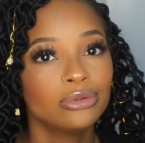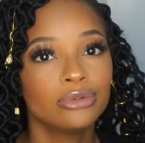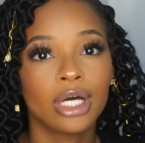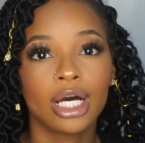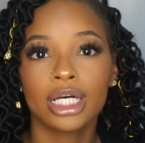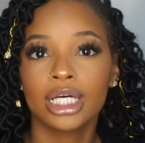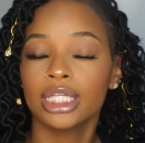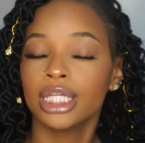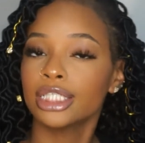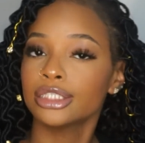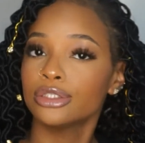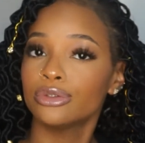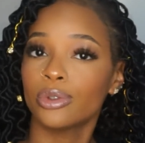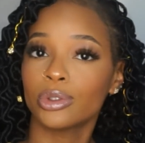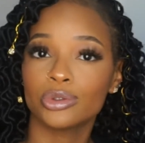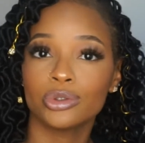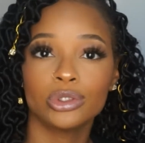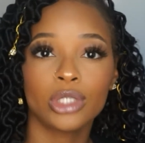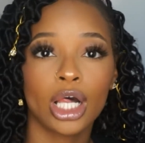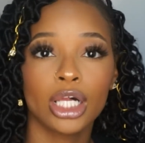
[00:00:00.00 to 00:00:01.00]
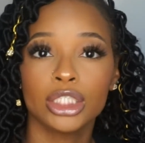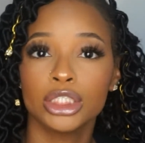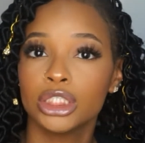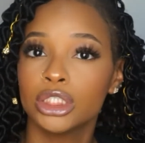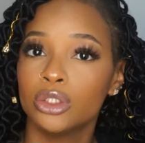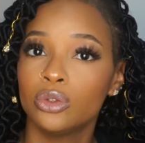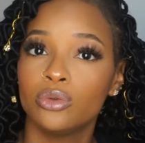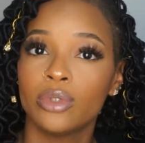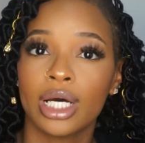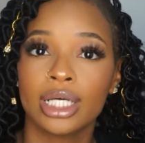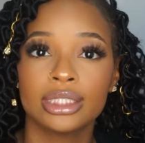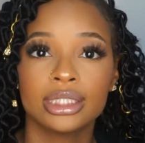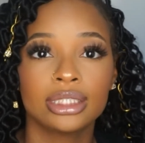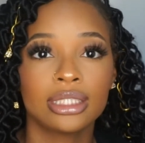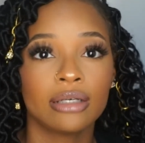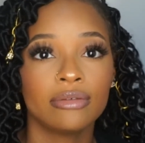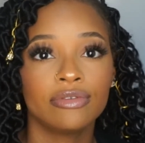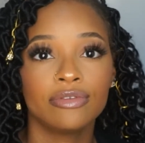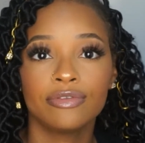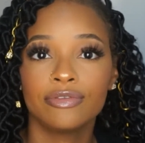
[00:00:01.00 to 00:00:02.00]
do not collect $200, do not
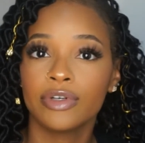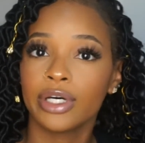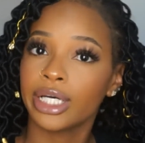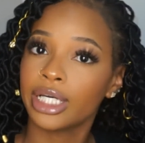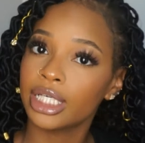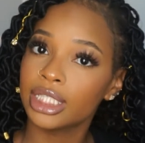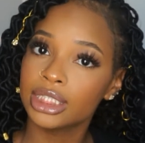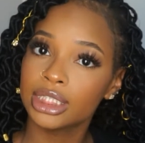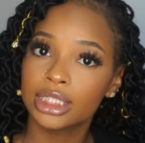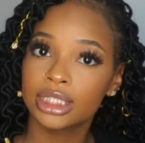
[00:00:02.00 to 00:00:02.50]
step foot.